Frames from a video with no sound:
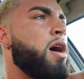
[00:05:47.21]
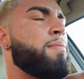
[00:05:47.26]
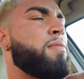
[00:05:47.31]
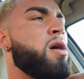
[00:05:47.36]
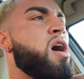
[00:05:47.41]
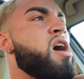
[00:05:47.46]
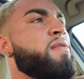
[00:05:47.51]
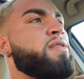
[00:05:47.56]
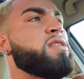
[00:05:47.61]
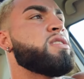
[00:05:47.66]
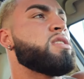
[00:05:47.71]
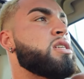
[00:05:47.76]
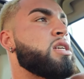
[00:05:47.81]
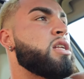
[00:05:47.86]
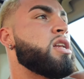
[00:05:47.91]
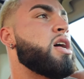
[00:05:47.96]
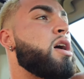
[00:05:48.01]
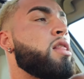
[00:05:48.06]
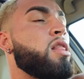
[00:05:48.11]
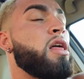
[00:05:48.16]
I'm obviously
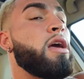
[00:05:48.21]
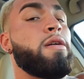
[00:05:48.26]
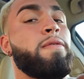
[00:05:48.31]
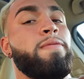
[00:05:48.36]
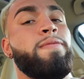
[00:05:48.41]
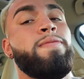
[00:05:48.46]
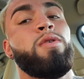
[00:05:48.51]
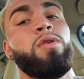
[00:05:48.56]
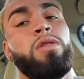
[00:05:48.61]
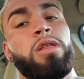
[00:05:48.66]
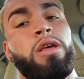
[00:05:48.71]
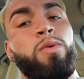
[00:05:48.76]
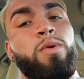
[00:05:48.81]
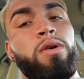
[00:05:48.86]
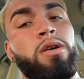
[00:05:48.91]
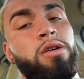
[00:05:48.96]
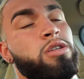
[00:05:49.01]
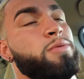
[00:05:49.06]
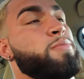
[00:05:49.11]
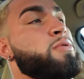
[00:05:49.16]
not like fully
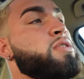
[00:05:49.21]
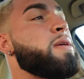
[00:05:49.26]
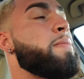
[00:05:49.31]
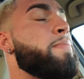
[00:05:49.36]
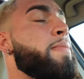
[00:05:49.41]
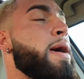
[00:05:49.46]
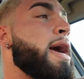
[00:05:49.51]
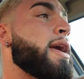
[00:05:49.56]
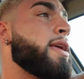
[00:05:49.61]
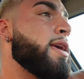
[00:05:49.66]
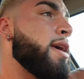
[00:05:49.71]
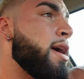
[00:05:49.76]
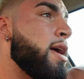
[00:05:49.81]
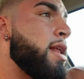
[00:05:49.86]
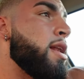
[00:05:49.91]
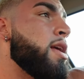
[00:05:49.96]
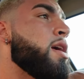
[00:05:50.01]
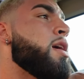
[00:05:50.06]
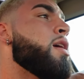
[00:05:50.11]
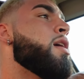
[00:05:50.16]
100% back
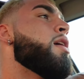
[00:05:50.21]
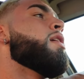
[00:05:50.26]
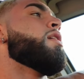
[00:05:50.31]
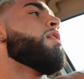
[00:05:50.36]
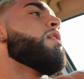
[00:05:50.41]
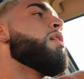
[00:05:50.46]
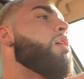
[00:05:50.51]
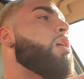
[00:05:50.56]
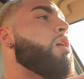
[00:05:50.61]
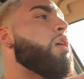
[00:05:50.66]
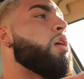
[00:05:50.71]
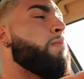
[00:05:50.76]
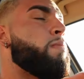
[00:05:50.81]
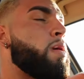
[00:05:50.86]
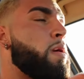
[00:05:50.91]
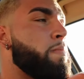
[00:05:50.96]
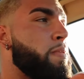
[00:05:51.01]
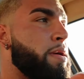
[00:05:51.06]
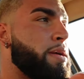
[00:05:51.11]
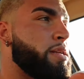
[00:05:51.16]
yet. Uh,
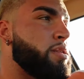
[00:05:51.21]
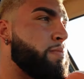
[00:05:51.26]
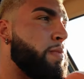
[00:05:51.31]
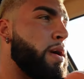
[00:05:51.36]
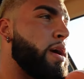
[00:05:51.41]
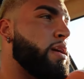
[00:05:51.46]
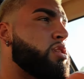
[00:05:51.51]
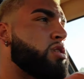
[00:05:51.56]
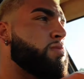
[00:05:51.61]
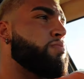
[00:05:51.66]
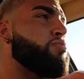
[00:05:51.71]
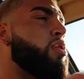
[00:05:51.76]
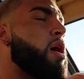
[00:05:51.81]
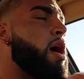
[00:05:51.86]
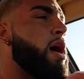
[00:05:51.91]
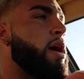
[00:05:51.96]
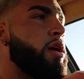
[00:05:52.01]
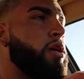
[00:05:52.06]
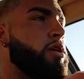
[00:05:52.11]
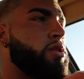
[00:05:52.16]
my best bench
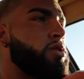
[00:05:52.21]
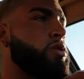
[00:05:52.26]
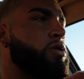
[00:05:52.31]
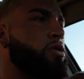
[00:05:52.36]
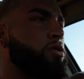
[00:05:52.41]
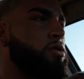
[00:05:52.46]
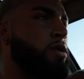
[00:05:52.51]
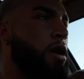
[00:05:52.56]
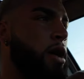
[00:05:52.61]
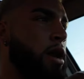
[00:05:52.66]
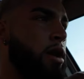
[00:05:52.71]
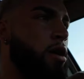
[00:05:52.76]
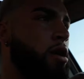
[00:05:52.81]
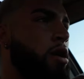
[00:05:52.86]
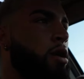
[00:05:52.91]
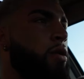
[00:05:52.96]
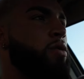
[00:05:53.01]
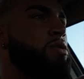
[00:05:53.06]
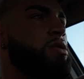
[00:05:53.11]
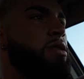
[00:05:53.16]
prior to getting
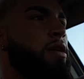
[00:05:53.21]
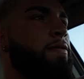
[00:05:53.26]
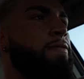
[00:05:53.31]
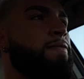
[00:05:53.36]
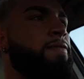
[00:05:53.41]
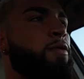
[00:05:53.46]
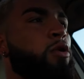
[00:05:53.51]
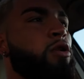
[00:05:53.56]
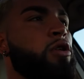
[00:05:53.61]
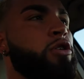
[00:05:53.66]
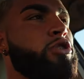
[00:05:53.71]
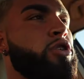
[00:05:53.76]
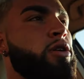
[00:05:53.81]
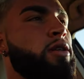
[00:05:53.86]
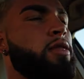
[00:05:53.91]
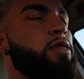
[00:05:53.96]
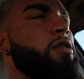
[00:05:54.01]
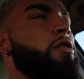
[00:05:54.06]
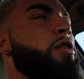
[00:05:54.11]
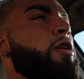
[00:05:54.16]
hurt was like
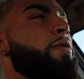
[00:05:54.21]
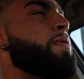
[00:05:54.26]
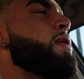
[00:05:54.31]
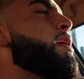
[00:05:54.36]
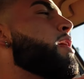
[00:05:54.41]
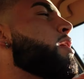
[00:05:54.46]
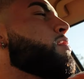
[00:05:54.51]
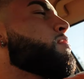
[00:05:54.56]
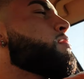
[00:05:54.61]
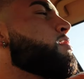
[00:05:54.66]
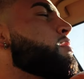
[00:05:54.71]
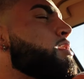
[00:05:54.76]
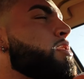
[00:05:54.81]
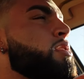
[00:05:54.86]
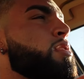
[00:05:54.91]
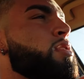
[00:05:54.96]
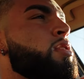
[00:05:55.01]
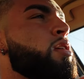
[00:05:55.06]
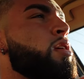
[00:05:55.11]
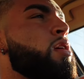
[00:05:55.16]
430 pounds,
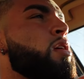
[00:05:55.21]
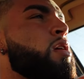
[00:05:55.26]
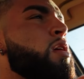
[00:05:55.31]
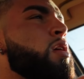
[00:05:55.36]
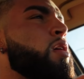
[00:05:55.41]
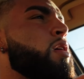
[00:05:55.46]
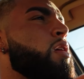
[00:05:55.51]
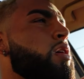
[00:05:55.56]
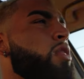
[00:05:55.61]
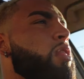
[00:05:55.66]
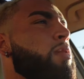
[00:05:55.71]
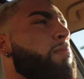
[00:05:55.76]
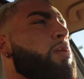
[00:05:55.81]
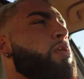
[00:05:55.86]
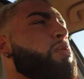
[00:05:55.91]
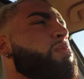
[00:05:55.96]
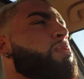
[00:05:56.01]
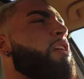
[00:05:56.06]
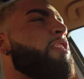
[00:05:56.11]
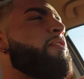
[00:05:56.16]
and the
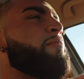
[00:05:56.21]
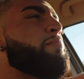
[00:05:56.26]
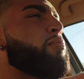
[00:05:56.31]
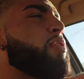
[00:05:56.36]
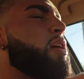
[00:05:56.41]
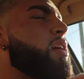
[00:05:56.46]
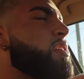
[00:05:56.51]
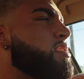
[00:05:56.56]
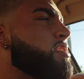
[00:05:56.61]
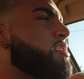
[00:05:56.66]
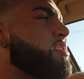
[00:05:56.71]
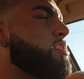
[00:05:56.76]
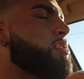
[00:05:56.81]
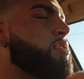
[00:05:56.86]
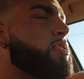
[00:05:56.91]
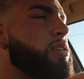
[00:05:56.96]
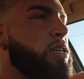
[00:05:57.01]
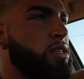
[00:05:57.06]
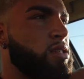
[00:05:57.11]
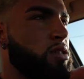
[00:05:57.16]
most I've pressed
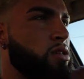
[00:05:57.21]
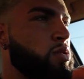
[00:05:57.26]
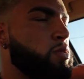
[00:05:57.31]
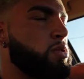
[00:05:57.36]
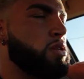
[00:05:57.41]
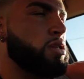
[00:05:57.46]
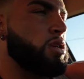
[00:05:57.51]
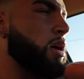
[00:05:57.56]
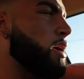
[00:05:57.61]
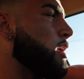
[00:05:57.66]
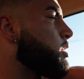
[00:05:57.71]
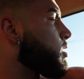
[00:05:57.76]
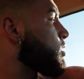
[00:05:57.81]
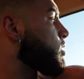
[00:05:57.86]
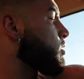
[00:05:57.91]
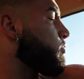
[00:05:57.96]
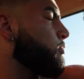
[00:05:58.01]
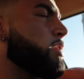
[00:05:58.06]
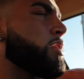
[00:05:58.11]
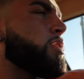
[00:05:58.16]
since was like
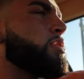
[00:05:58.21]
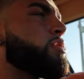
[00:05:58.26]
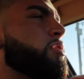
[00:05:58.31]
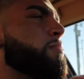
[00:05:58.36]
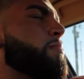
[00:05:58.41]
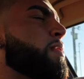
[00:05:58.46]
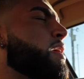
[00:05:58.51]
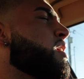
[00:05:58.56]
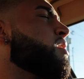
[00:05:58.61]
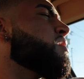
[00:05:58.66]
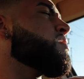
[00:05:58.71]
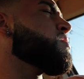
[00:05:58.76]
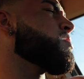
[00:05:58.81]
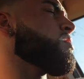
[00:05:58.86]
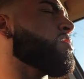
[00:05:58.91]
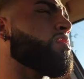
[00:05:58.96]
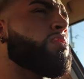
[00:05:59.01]
300 pounds.